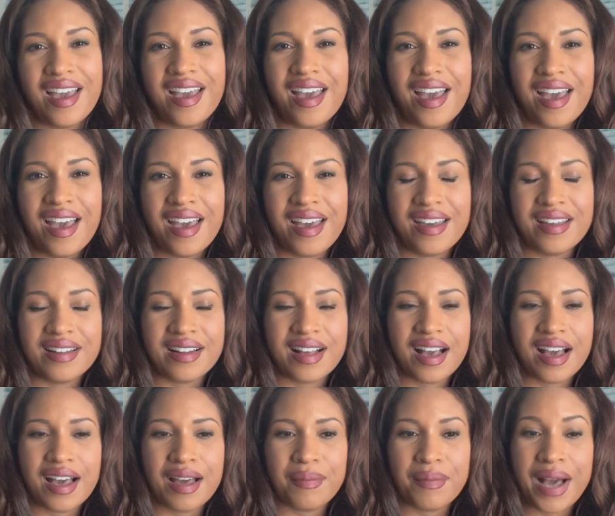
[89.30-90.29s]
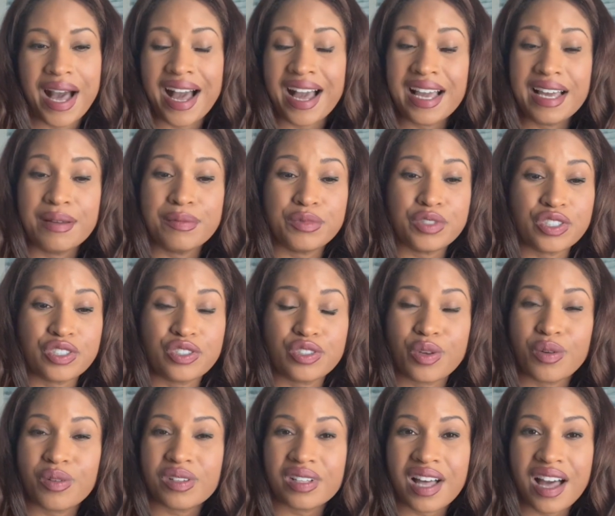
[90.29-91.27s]
And I am just
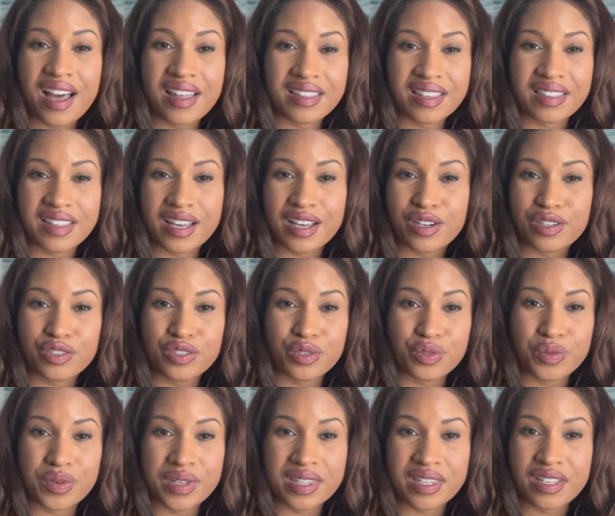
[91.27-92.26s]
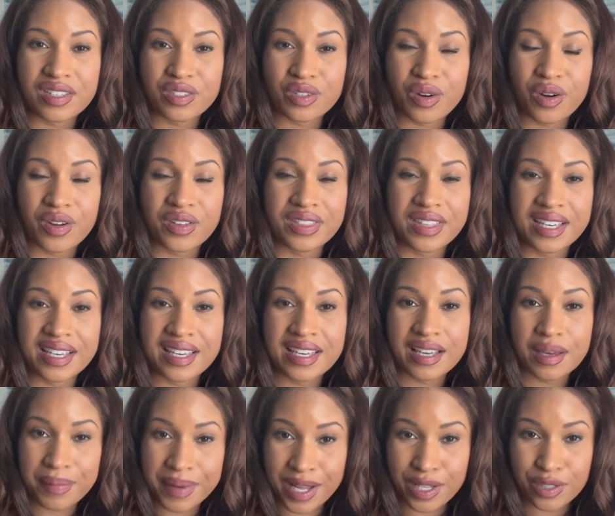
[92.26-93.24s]
so glad that they are doing this or thinking
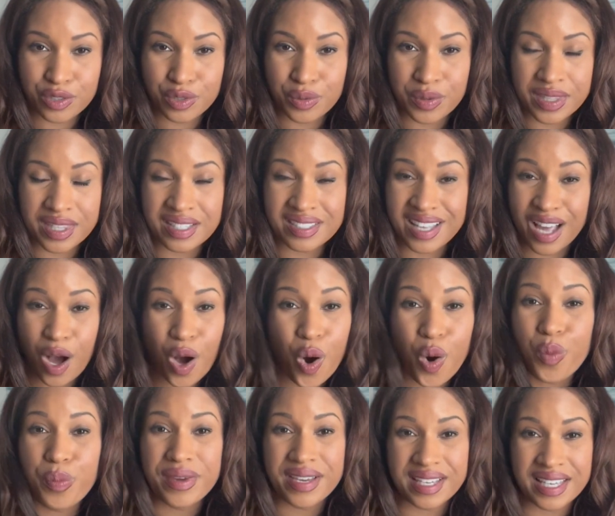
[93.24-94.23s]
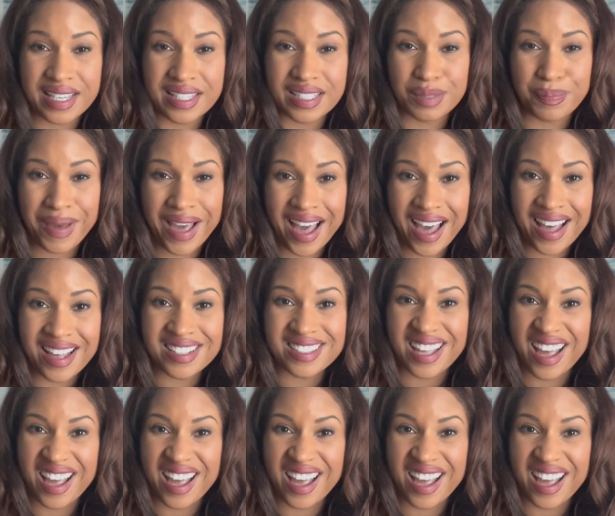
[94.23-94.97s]
about doing this. I hope it gets passed.